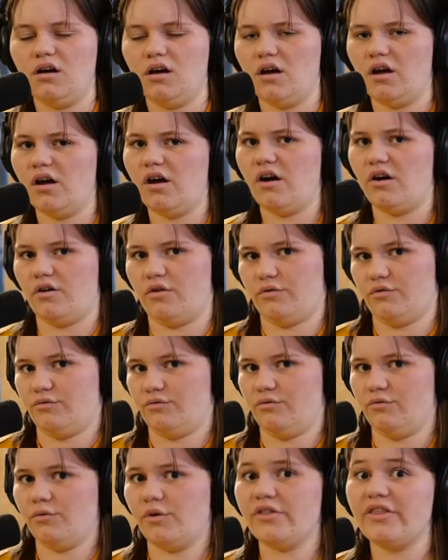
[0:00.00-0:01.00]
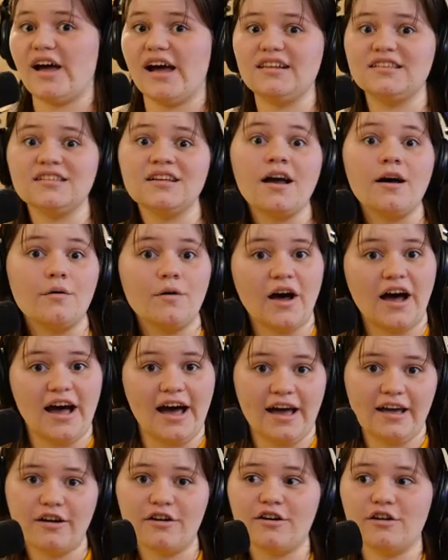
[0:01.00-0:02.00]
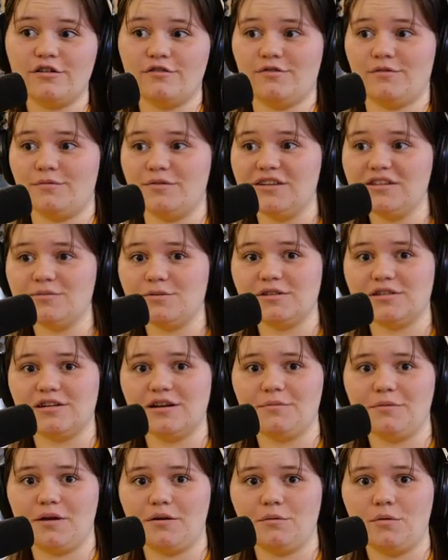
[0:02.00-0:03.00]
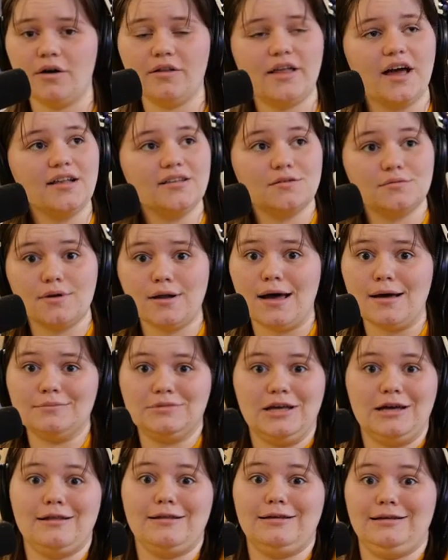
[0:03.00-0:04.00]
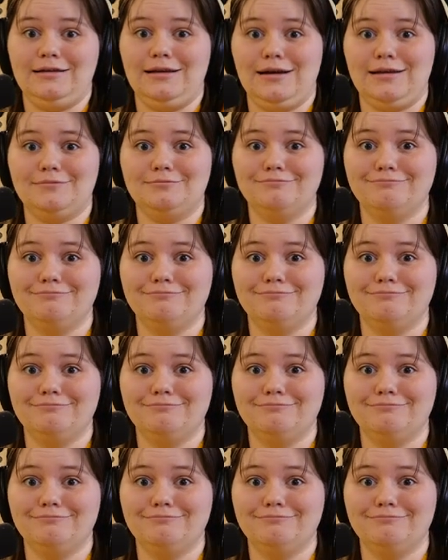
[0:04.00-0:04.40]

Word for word: "Oh, well, that's not what I heard from this person." I'm like, "Well, that's what I'm telling you."